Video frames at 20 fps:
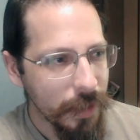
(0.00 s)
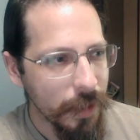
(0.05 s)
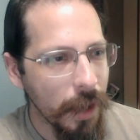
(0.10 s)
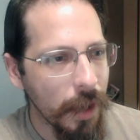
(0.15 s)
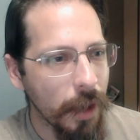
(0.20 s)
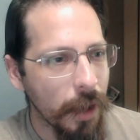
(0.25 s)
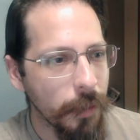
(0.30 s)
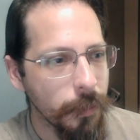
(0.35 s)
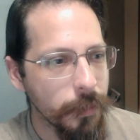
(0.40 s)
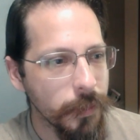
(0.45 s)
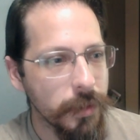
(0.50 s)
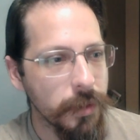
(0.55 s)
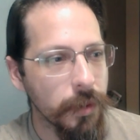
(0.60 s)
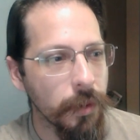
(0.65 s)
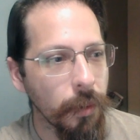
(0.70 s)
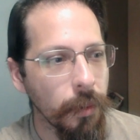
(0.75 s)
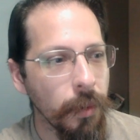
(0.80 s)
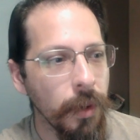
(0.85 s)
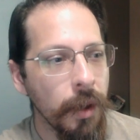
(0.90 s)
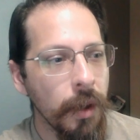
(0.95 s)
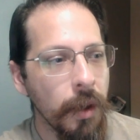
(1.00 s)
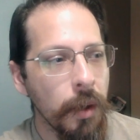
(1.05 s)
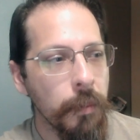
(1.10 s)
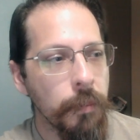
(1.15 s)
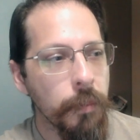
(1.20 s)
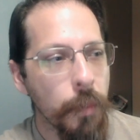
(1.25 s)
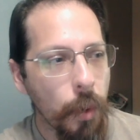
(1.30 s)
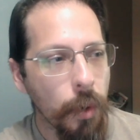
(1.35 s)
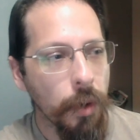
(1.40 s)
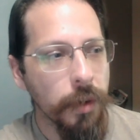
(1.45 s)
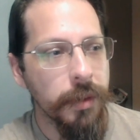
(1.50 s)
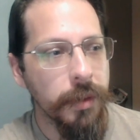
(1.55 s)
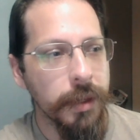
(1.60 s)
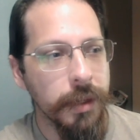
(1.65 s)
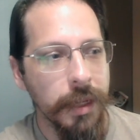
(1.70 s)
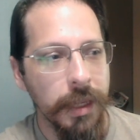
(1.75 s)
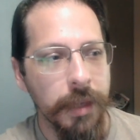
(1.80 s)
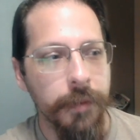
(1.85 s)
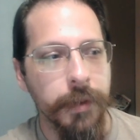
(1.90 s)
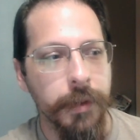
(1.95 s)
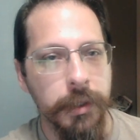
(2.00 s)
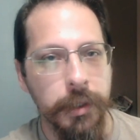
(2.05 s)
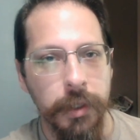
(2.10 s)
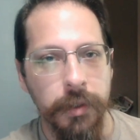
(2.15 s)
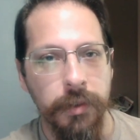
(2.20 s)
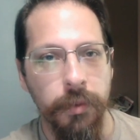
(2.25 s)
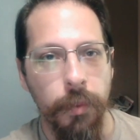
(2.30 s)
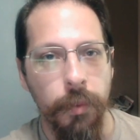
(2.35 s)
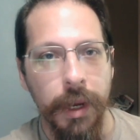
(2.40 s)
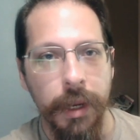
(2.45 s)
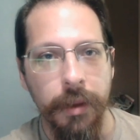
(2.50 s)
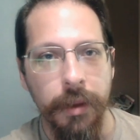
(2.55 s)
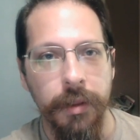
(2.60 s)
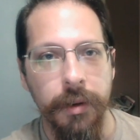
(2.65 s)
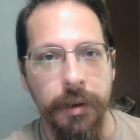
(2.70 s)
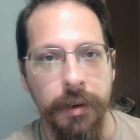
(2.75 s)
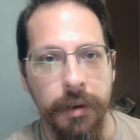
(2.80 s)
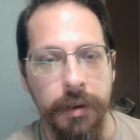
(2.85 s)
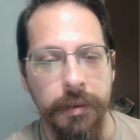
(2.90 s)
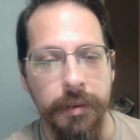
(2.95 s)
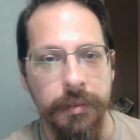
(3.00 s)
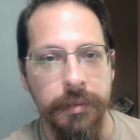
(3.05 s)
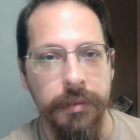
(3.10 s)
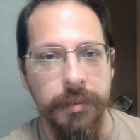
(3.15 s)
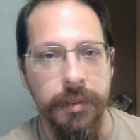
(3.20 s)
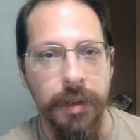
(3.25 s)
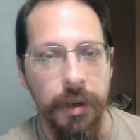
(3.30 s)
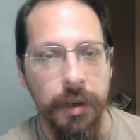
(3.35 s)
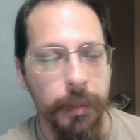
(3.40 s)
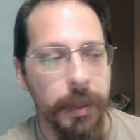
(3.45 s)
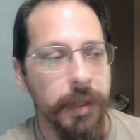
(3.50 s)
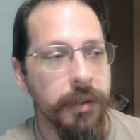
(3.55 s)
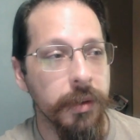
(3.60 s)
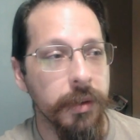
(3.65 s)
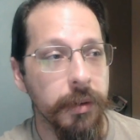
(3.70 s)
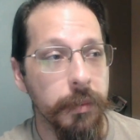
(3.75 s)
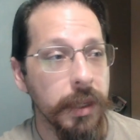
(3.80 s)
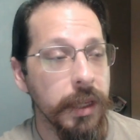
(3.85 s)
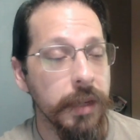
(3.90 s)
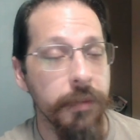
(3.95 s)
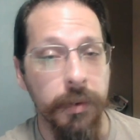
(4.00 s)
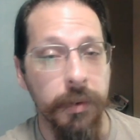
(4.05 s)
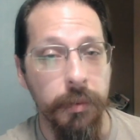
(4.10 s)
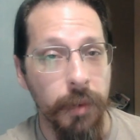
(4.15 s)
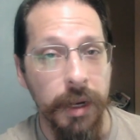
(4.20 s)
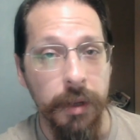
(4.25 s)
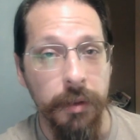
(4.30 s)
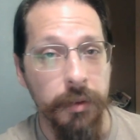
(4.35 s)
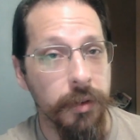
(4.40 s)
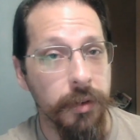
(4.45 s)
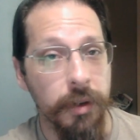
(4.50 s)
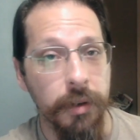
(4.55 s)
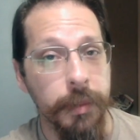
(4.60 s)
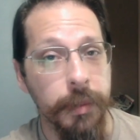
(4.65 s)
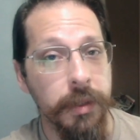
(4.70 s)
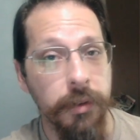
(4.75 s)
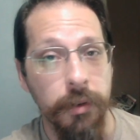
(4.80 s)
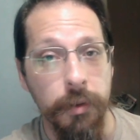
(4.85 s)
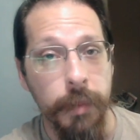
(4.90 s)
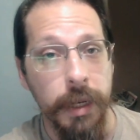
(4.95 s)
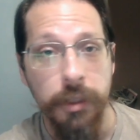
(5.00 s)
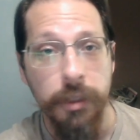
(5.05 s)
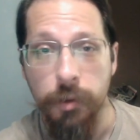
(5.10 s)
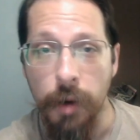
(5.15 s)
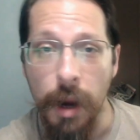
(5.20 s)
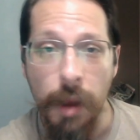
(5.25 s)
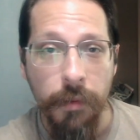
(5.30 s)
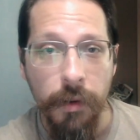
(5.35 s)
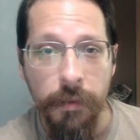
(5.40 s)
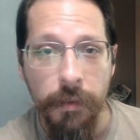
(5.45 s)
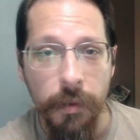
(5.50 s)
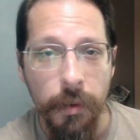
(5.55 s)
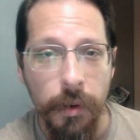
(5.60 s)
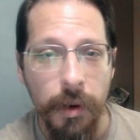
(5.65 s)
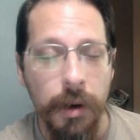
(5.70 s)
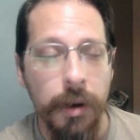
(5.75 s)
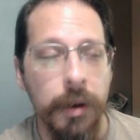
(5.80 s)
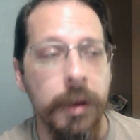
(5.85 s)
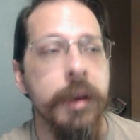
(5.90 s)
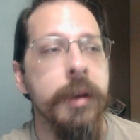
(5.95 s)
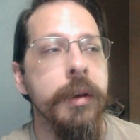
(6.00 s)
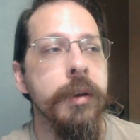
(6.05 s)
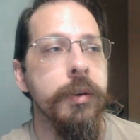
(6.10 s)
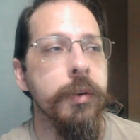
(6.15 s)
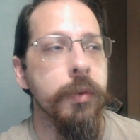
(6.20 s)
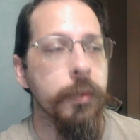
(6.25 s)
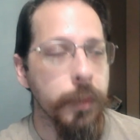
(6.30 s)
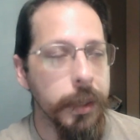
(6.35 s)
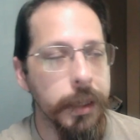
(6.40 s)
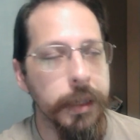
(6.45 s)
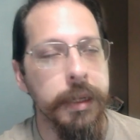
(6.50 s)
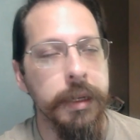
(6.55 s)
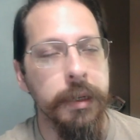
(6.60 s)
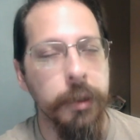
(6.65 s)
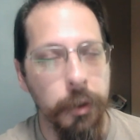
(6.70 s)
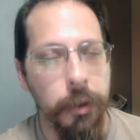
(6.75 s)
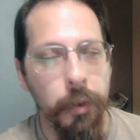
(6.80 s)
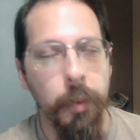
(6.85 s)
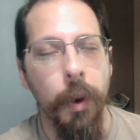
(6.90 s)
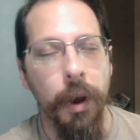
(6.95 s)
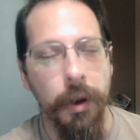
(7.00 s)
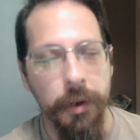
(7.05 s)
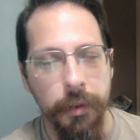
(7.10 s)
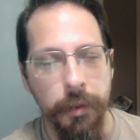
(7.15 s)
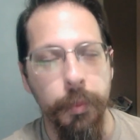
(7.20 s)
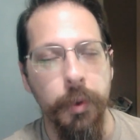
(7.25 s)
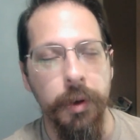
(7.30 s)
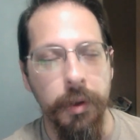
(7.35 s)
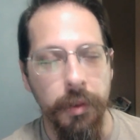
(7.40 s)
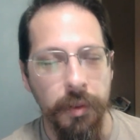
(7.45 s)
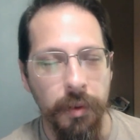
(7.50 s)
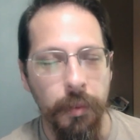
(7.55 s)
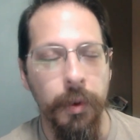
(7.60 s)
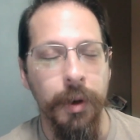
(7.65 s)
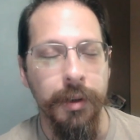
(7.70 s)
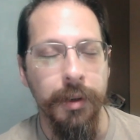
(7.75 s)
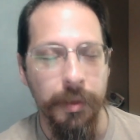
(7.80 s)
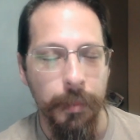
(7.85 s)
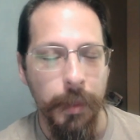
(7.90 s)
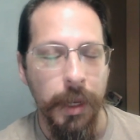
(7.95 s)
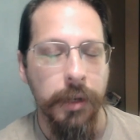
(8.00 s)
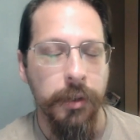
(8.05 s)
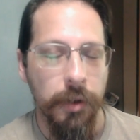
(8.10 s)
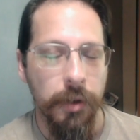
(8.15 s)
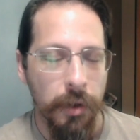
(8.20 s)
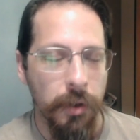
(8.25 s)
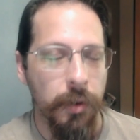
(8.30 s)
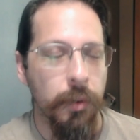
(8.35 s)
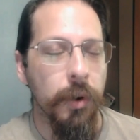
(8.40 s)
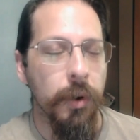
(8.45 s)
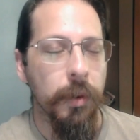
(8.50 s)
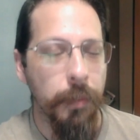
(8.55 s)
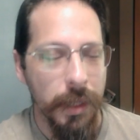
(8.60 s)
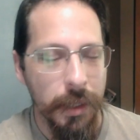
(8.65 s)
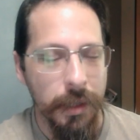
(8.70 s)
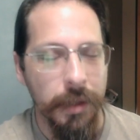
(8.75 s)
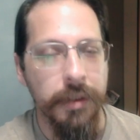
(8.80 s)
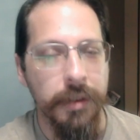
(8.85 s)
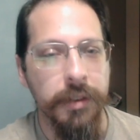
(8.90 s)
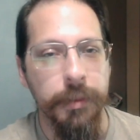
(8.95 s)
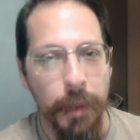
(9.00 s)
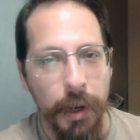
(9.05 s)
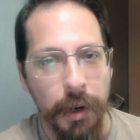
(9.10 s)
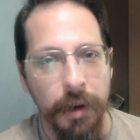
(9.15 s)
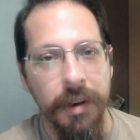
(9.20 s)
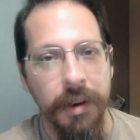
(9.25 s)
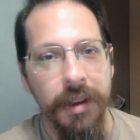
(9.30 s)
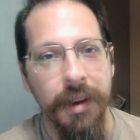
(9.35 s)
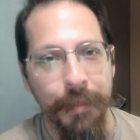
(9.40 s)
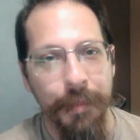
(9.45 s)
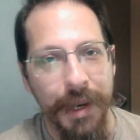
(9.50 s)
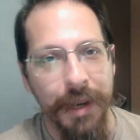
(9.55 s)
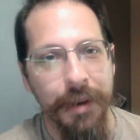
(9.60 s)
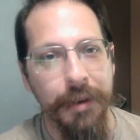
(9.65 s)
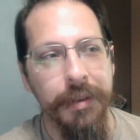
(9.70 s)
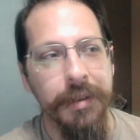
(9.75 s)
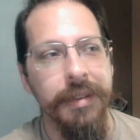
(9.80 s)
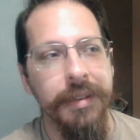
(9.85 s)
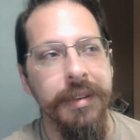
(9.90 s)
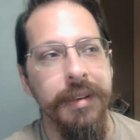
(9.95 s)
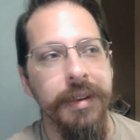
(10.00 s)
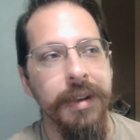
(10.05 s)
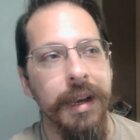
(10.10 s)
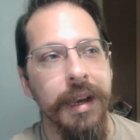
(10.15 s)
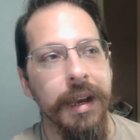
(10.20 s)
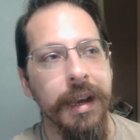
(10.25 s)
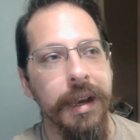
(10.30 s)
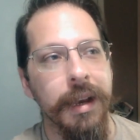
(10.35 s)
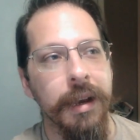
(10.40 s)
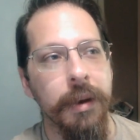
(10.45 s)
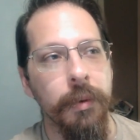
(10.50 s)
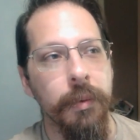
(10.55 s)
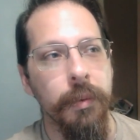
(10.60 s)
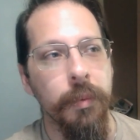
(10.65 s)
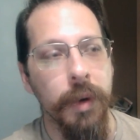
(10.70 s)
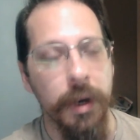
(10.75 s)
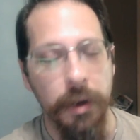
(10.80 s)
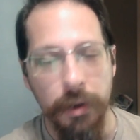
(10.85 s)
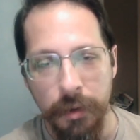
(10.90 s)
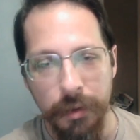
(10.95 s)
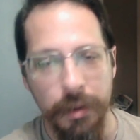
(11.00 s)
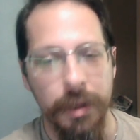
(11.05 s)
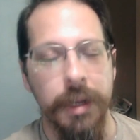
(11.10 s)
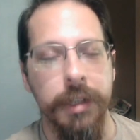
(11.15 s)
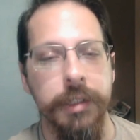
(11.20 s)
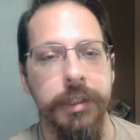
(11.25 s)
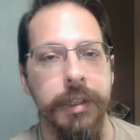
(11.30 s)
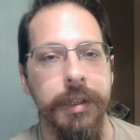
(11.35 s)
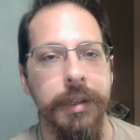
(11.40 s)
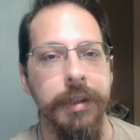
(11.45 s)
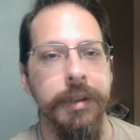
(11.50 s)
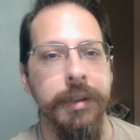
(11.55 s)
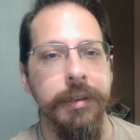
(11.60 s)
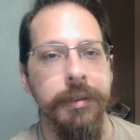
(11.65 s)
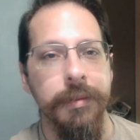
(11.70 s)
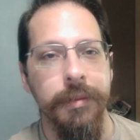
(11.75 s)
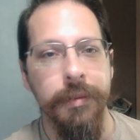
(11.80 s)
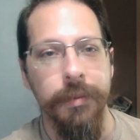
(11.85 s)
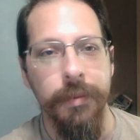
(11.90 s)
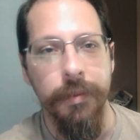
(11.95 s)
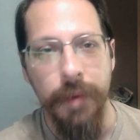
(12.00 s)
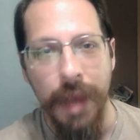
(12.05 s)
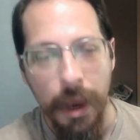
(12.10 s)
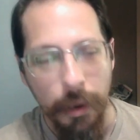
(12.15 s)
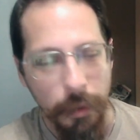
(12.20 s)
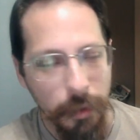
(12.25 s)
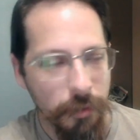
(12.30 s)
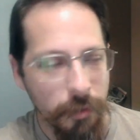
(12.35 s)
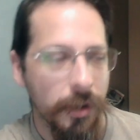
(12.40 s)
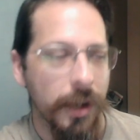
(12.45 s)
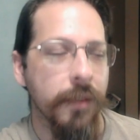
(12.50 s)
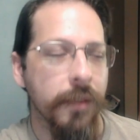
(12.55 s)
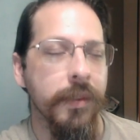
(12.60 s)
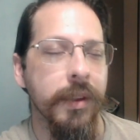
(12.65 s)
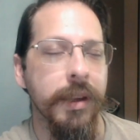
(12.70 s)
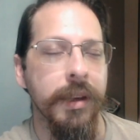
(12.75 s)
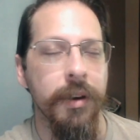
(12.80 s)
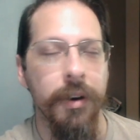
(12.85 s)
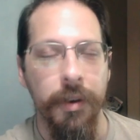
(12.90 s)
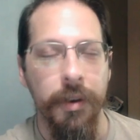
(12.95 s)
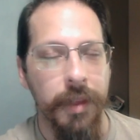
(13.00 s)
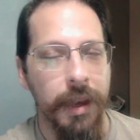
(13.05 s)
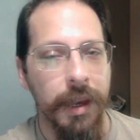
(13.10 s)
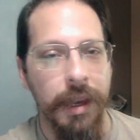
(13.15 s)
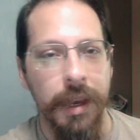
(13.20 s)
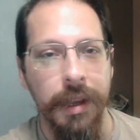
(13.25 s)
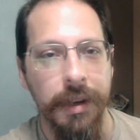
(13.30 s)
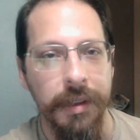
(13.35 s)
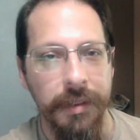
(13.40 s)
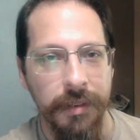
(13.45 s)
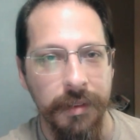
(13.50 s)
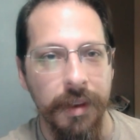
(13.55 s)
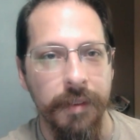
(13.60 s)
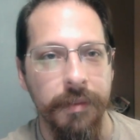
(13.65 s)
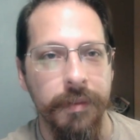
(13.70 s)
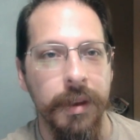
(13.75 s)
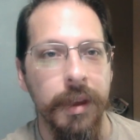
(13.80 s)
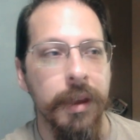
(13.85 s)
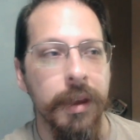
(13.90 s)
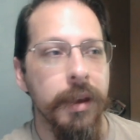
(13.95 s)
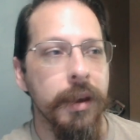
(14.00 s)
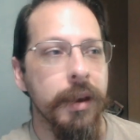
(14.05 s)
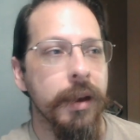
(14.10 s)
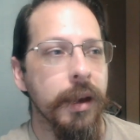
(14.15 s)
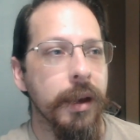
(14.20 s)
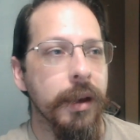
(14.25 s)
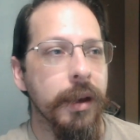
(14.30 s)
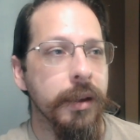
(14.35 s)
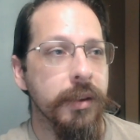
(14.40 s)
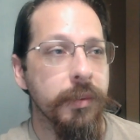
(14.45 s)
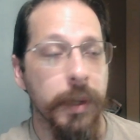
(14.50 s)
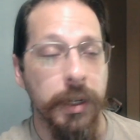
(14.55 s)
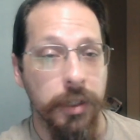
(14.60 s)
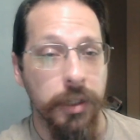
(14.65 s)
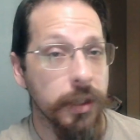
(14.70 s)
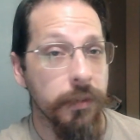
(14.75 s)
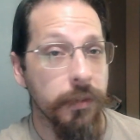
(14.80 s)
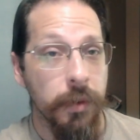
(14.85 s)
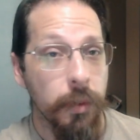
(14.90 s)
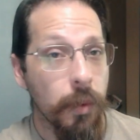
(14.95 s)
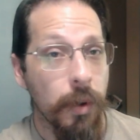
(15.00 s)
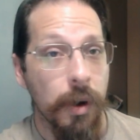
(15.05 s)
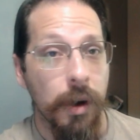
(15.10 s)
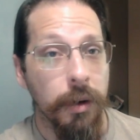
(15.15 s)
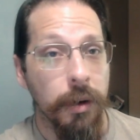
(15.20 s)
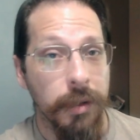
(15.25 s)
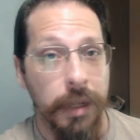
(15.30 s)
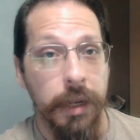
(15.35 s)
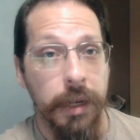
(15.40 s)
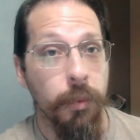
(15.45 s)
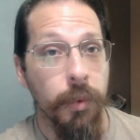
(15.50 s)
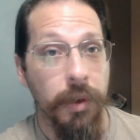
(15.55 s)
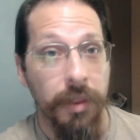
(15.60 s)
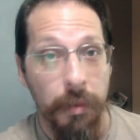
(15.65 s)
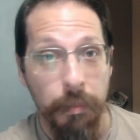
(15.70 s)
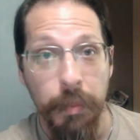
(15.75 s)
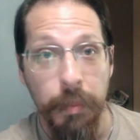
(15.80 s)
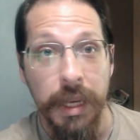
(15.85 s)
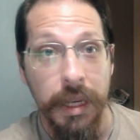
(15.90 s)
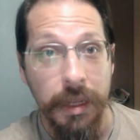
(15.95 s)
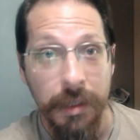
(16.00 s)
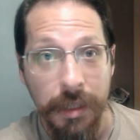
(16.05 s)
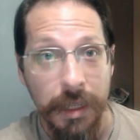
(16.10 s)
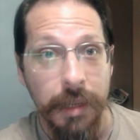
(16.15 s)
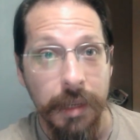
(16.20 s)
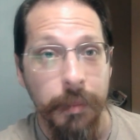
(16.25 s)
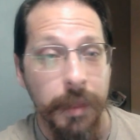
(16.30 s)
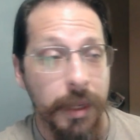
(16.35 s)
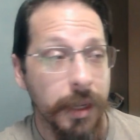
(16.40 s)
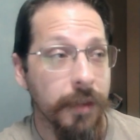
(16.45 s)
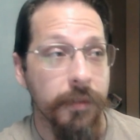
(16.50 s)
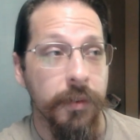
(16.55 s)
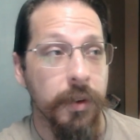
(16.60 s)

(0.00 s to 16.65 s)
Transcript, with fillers: Um, so more than even just regular tournaments, and even regular tournaments you might travel for, you really do want to put in the work to make sure you are being smart about uh, where you're lodging, how you're traveling, all that kind of stuff. Uh, especially if you are, like, with a big team, like